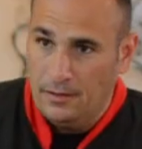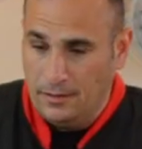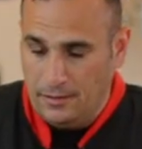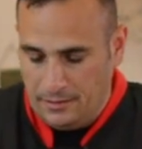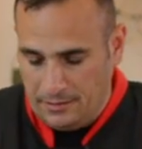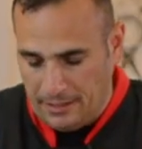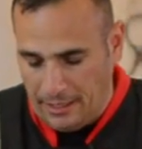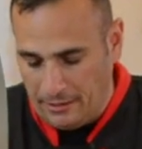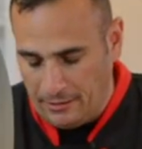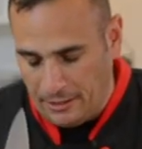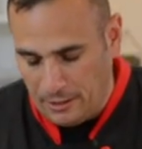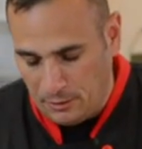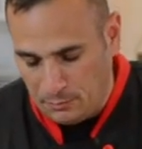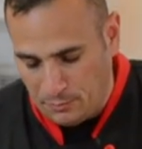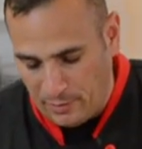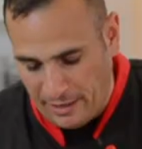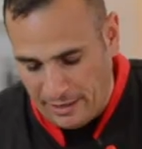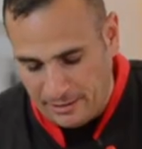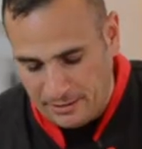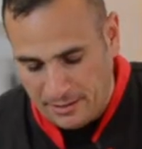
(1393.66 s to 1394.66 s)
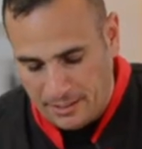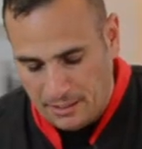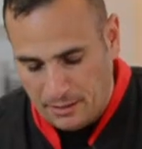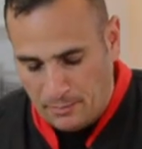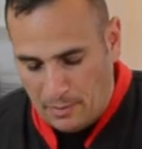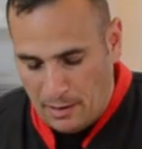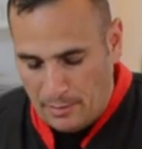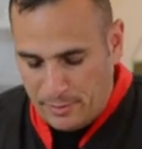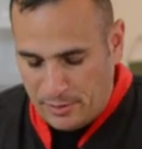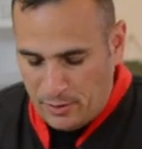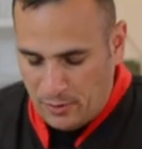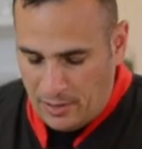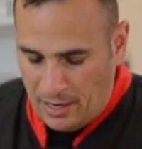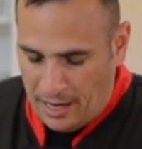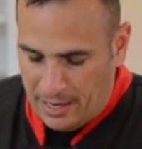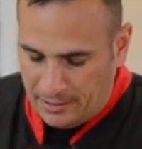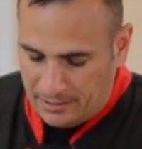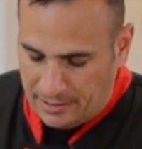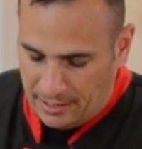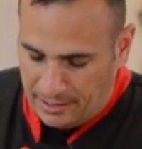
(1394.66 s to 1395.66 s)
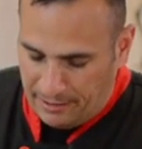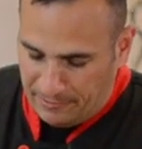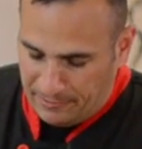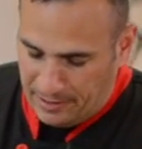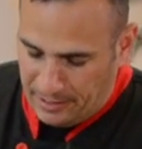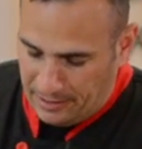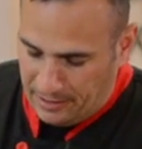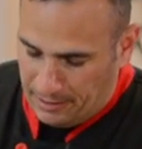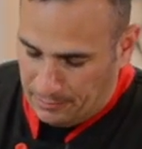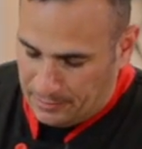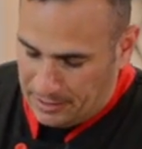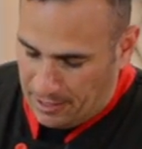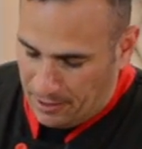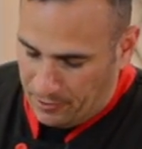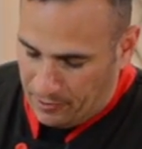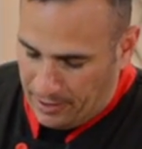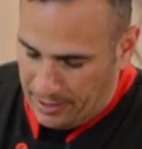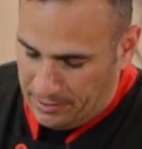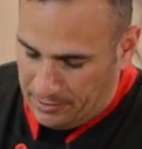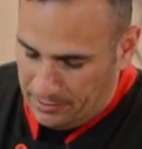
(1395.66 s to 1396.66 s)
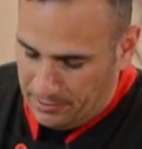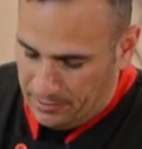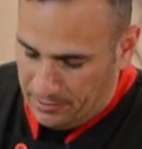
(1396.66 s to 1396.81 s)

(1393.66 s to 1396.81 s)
Say a little prayer to the barbecue gods that everything comes out great,